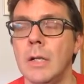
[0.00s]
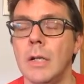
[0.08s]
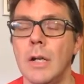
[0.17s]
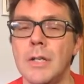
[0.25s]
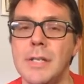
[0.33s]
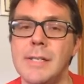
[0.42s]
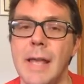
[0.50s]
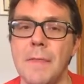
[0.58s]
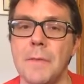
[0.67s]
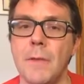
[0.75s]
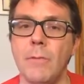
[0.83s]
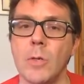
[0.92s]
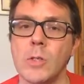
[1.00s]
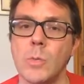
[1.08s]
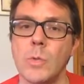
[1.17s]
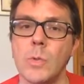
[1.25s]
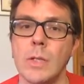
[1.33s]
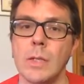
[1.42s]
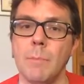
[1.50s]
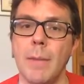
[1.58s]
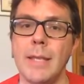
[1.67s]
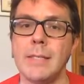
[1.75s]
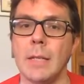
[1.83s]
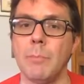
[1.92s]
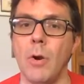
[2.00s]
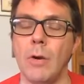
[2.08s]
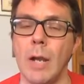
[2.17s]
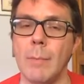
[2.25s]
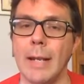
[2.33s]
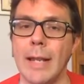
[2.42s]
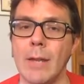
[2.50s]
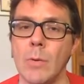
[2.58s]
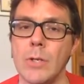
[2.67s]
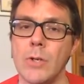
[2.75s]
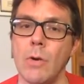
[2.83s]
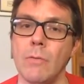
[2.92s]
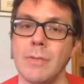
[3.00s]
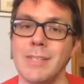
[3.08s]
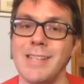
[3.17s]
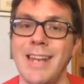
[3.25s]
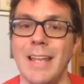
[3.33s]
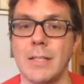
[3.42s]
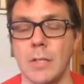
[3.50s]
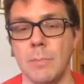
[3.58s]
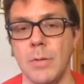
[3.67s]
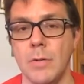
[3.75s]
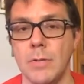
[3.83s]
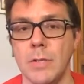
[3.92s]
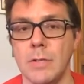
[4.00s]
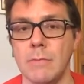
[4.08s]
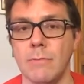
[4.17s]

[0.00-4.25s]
understand the difference between the basic programming language of the ZX computers